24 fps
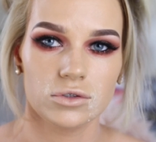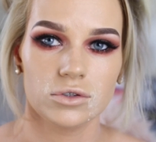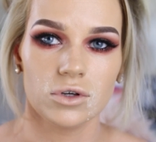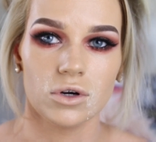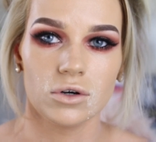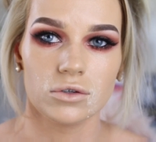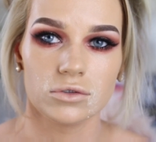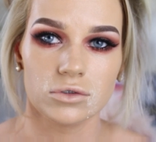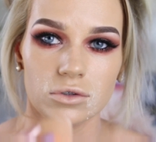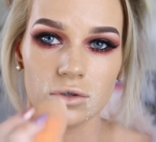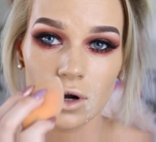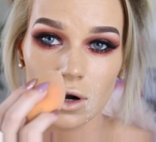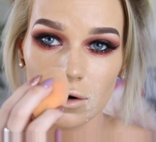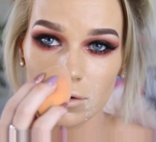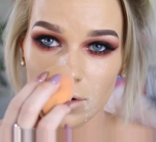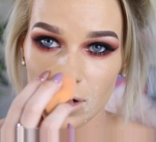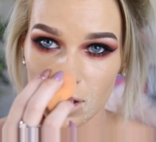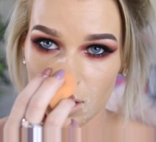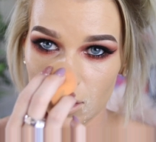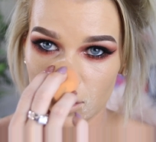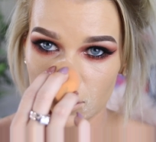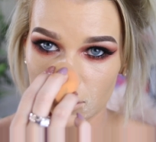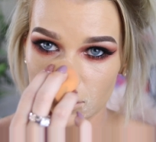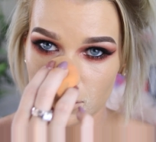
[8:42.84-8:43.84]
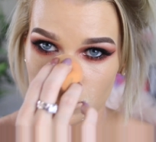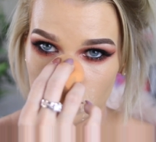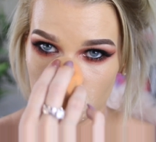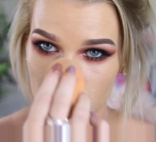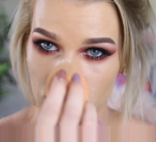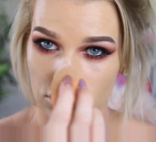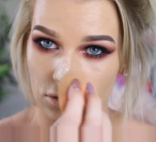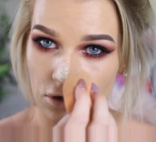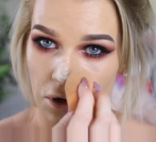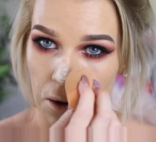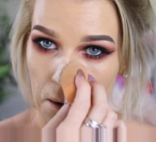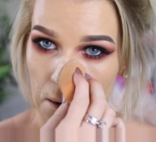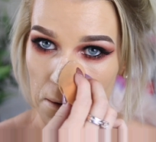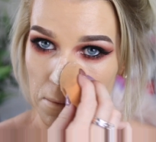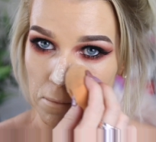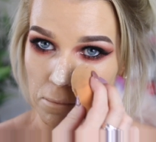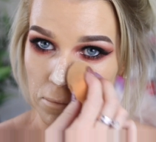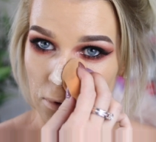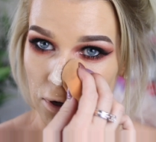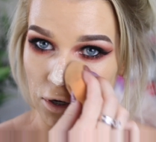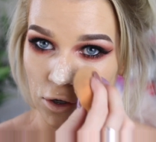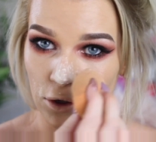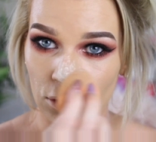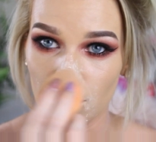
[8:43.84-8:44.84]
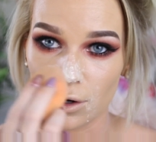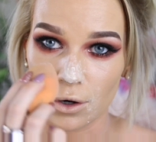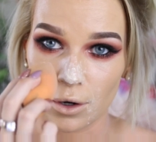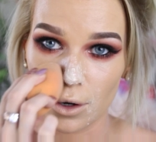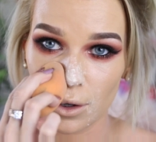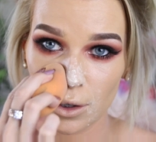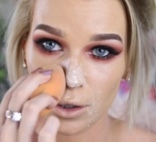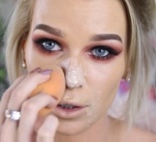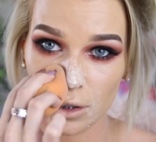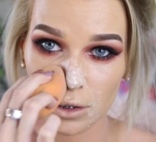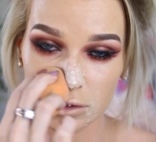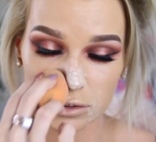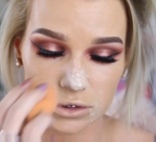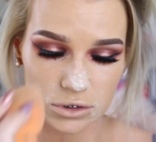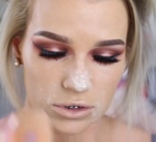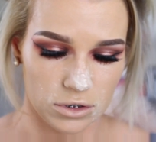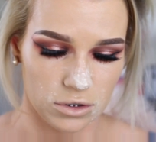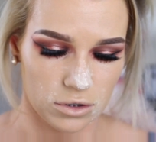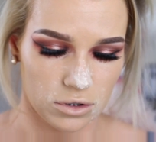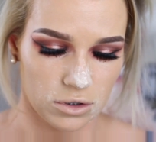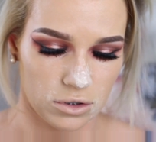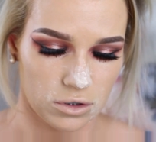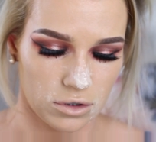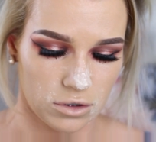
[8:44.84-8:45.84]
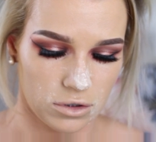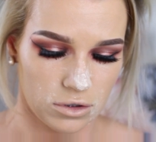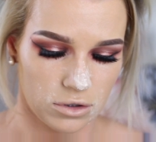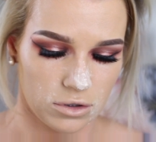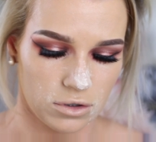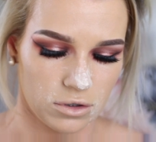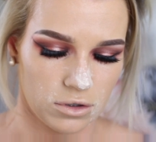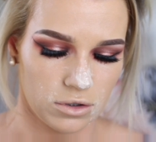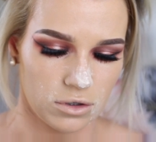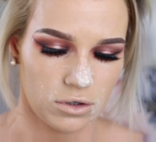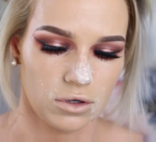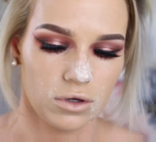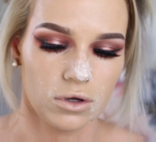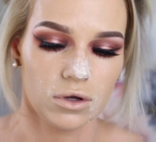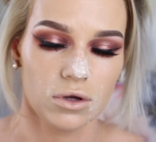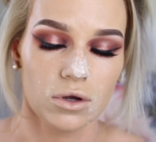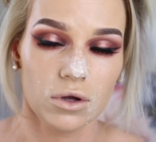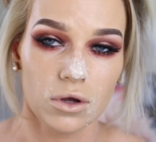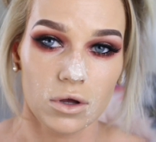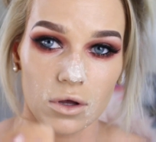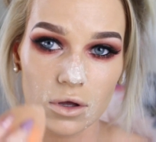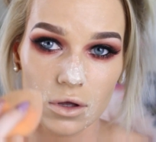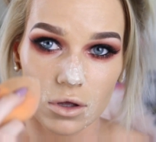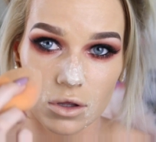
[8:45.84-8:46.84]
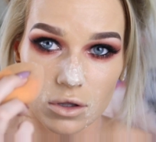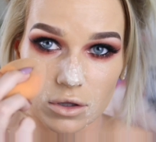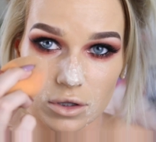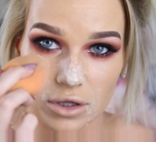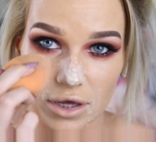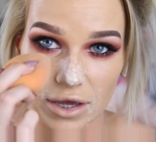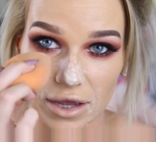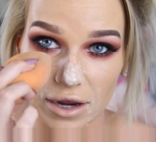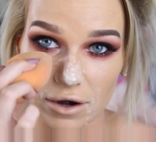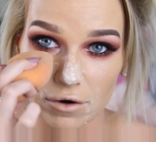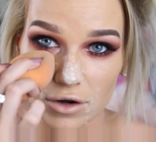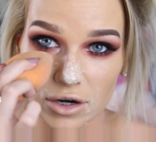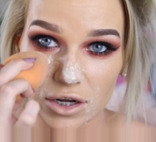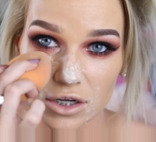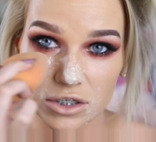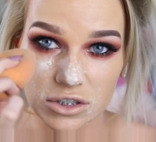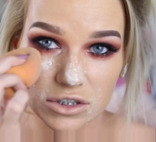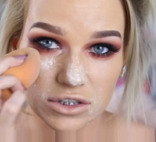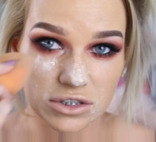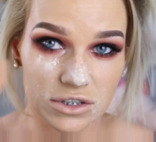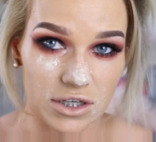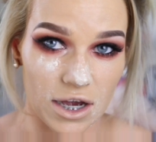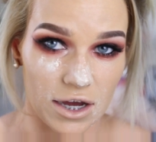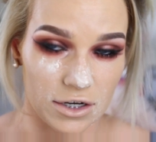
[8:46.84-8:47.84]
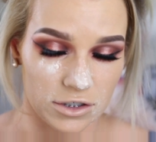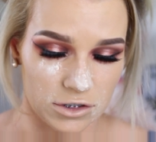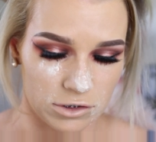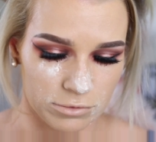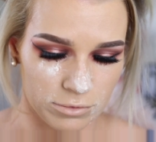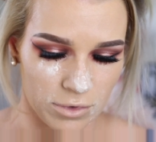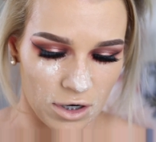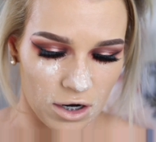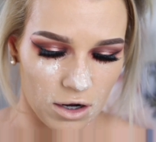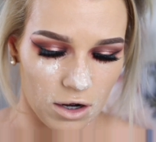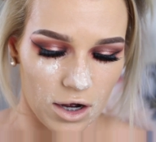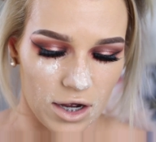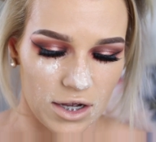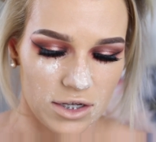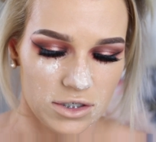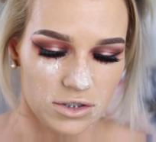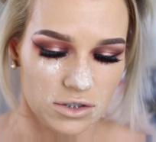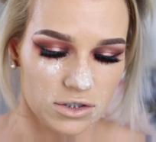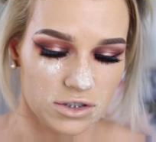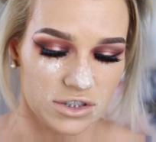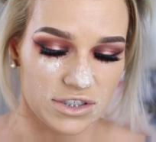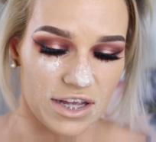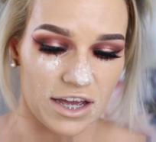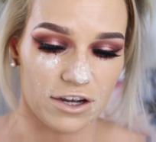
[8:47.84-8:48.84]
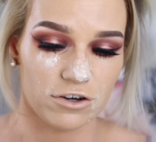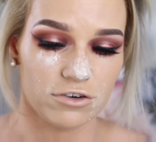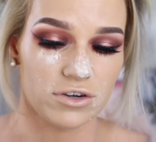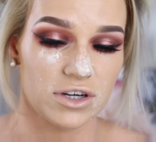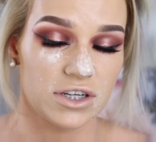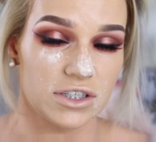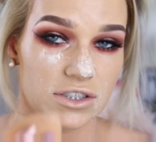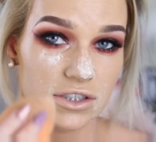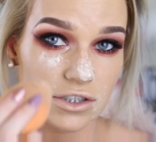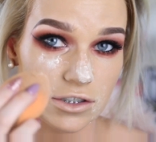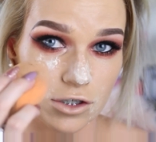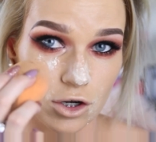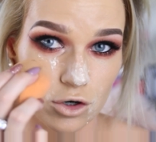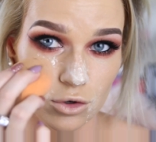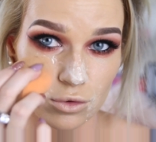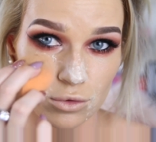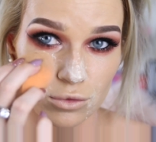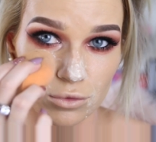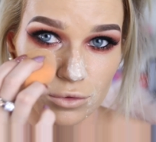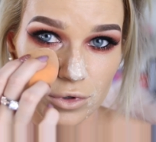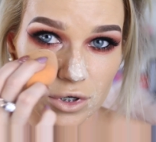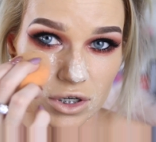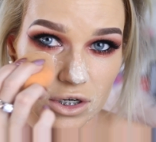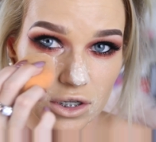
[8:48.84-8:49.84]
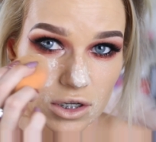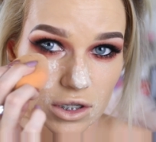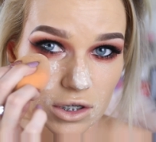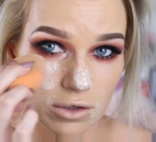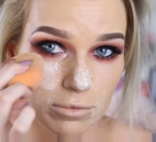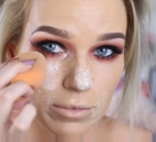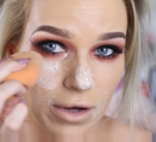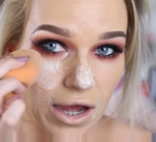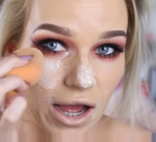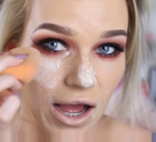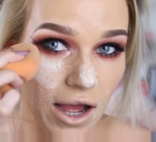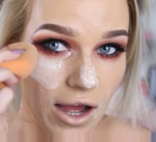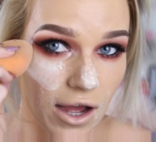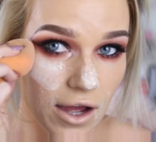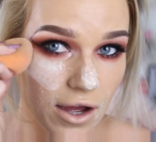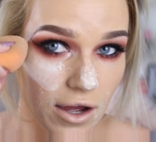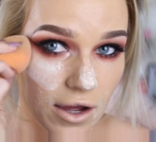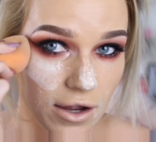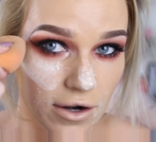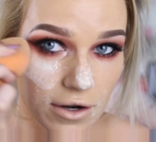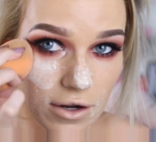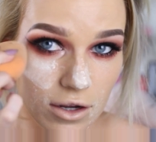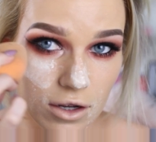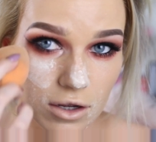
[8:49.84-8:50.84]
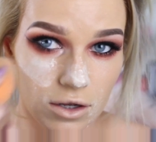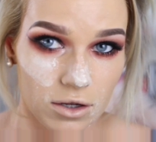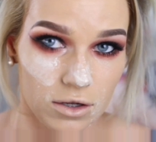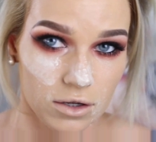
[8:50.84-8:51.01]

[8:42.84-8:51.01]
So I'll do it around my nose. The area just under my eyes because that crease is really bad.